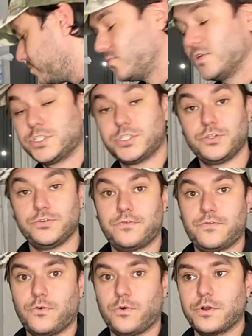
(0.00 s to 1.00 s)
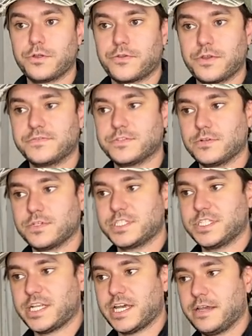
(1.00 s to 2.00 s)
Went to four thrift stores
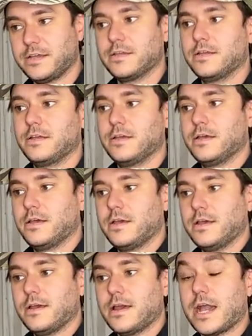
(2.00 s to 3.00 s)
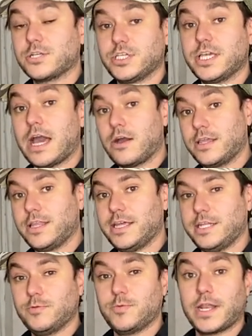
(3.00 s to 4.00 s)
today. Actually
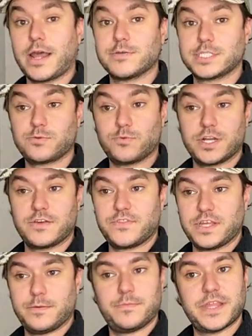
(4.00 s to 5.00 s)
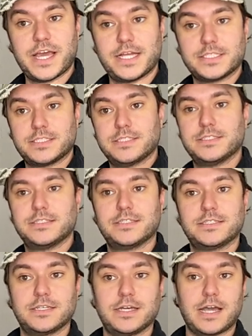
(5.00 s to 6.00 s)
calculated when I was in one of them that
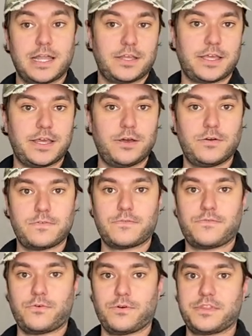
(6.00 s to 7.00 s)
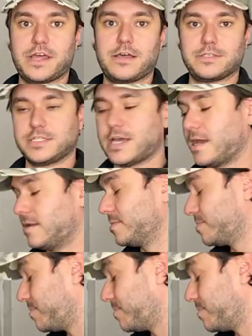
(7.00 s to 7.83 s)
I look at over 4,000 items